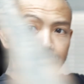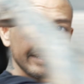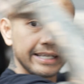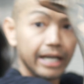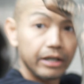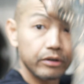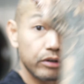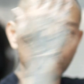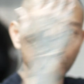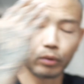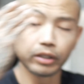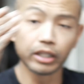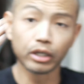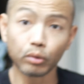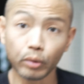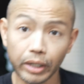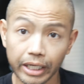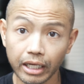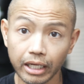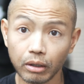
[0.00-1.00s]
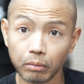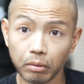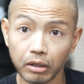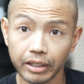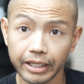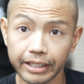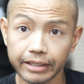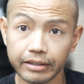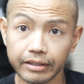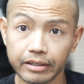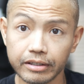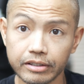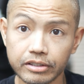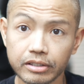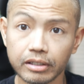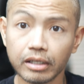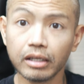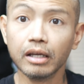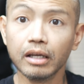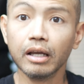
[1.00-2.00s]
counter with a quick elbow like
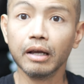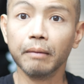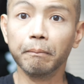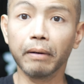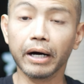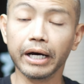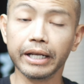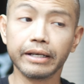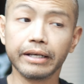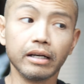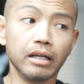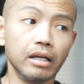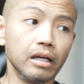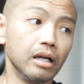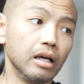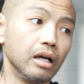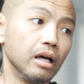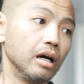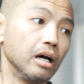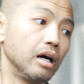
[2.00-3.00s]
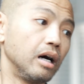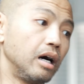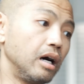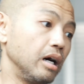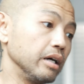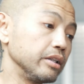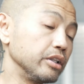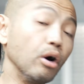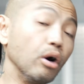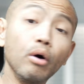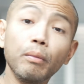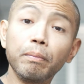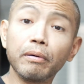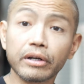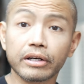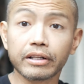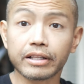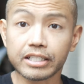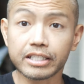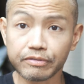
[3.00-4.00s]
this. But the whole
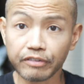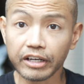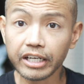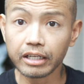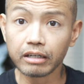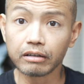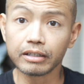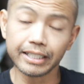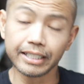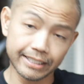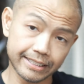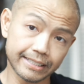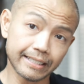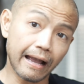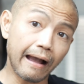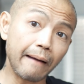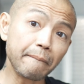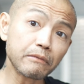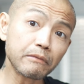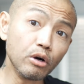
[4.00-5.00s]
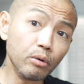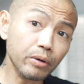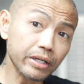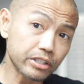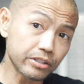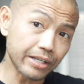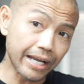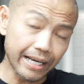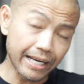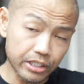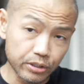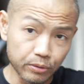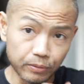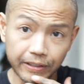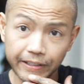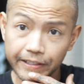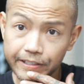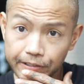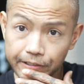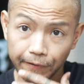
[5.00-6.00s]
point of this video is I'm going to
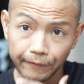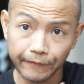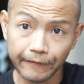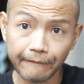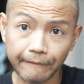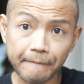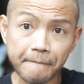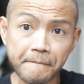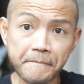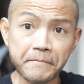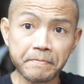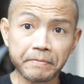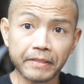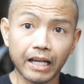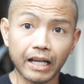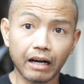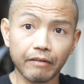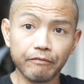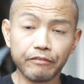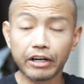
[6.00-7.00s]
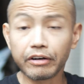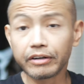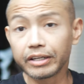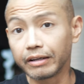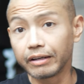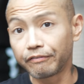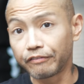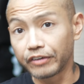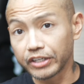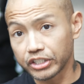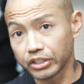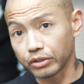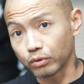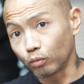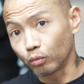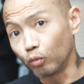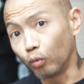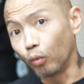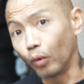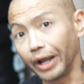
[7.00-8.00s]
actually show you a very
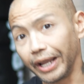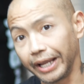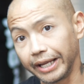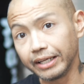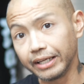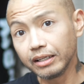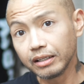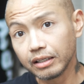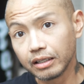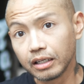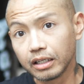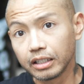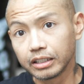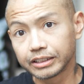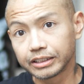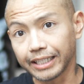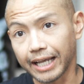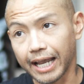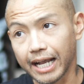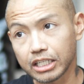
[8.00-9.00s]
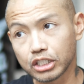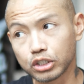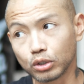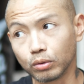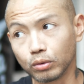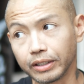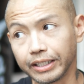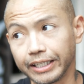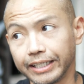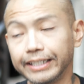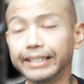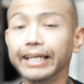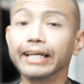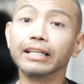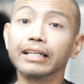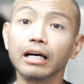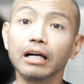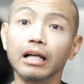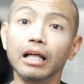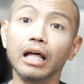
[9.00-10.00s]
efficient way to actually
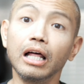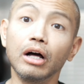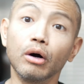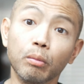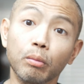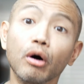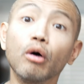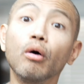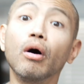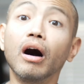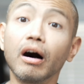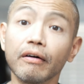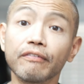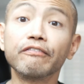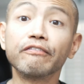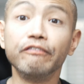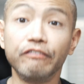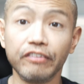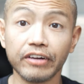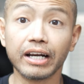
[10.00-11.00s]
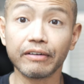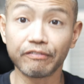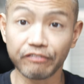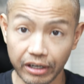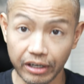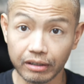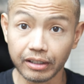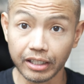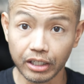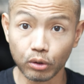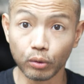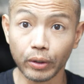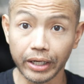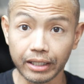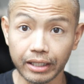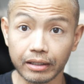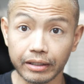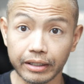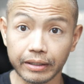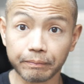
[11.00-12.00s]
get an elbow off fairly
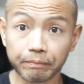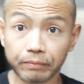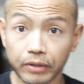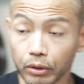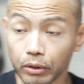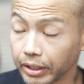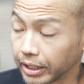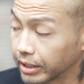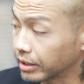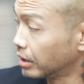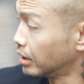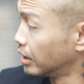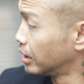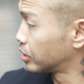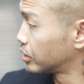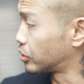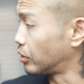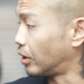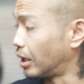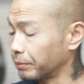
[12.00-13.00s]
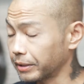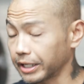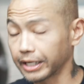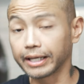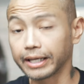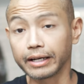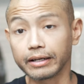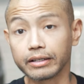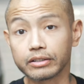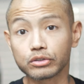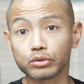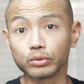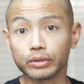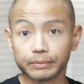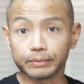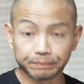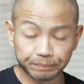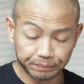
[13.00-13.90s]
quickly, all right? So I'm gonna get into it.